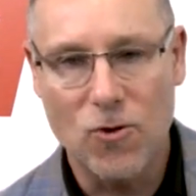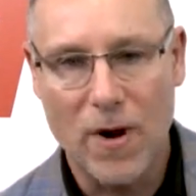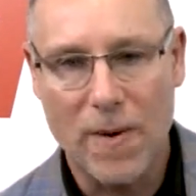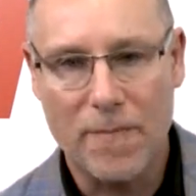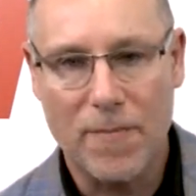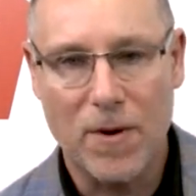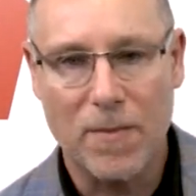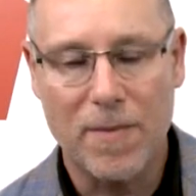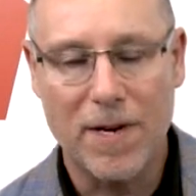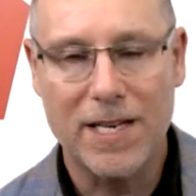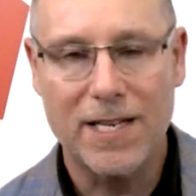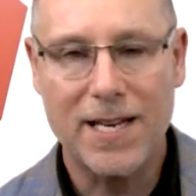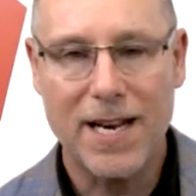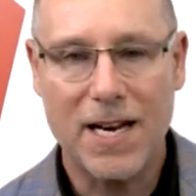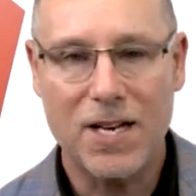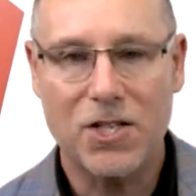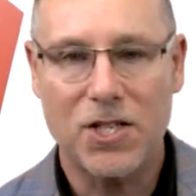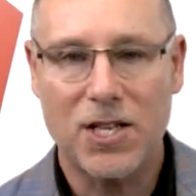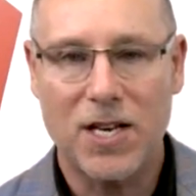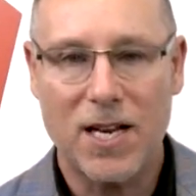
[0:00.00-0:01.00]

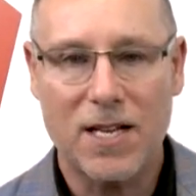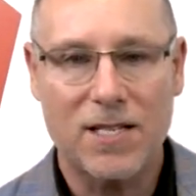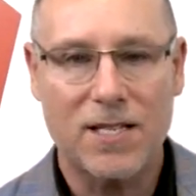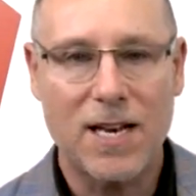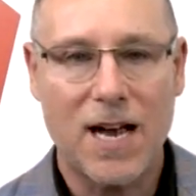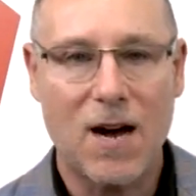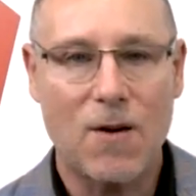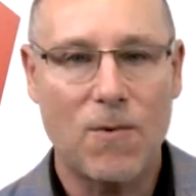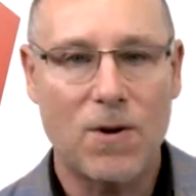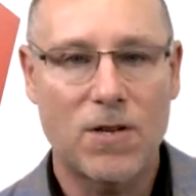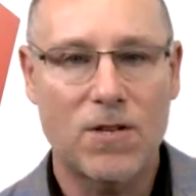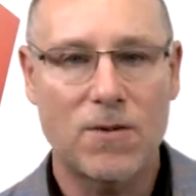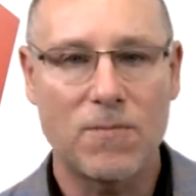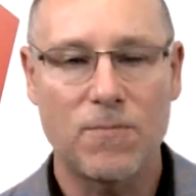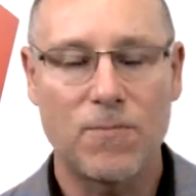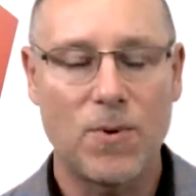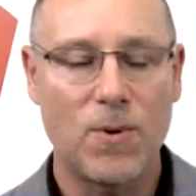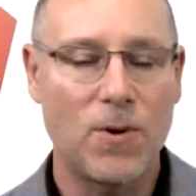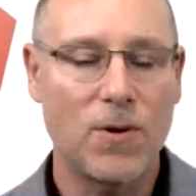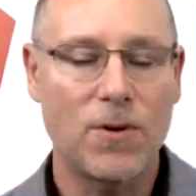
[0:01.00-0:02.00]
implementation. That's not what's
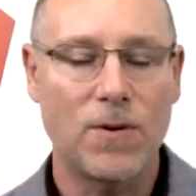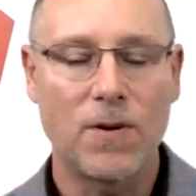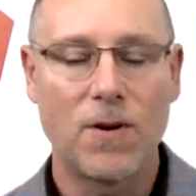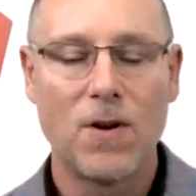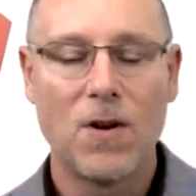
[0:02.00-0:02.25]
important.